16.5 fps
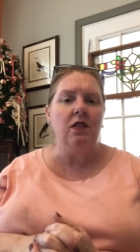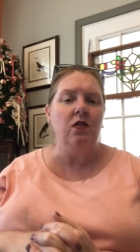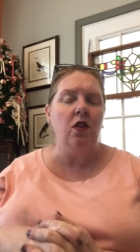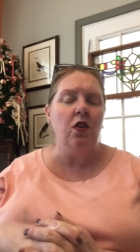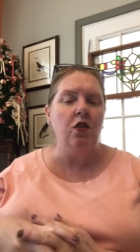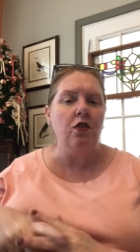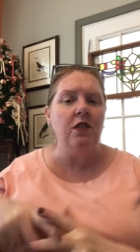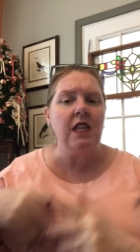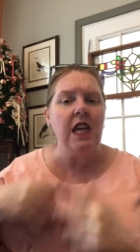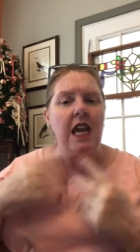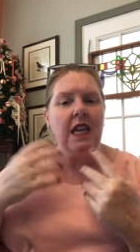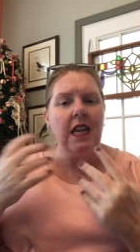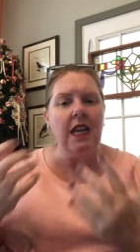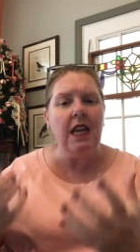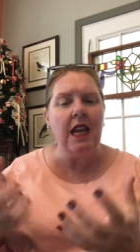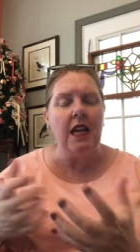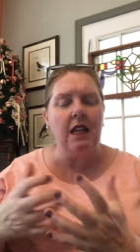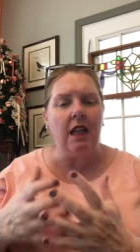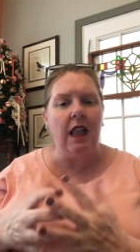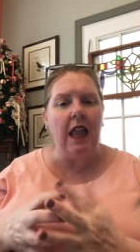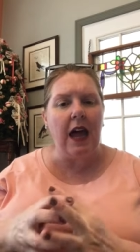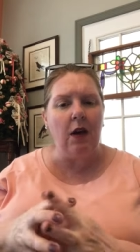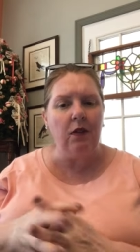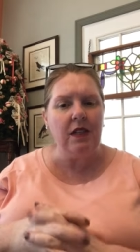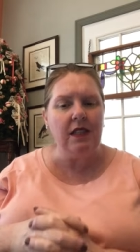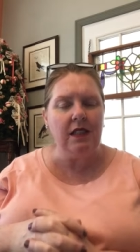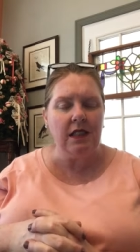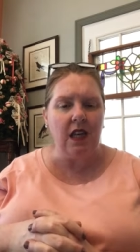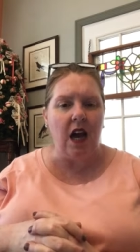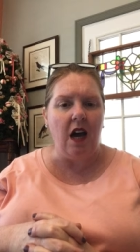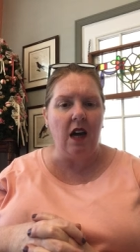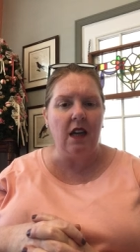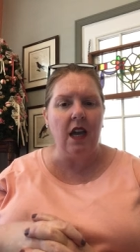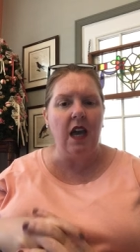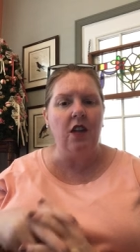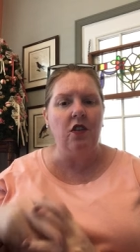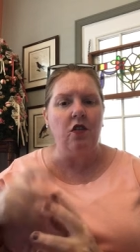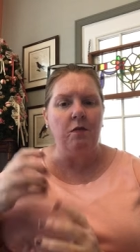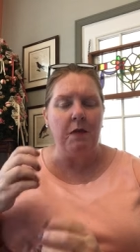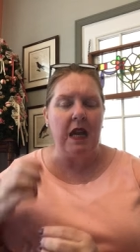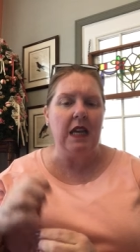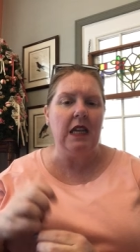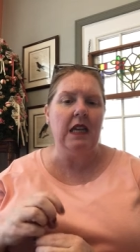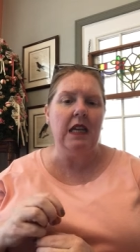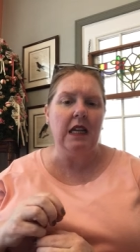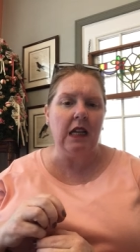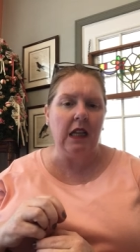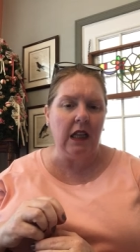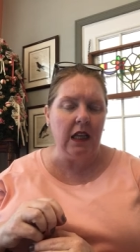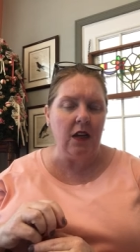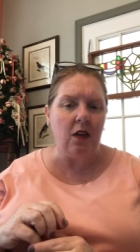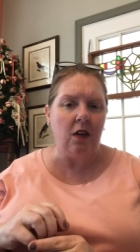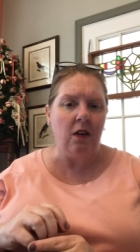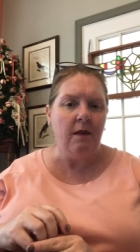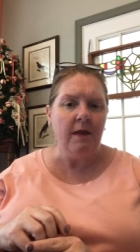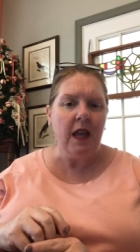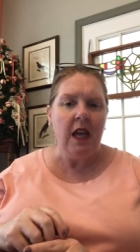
So you're taking a cloudy stock and you're making it clear.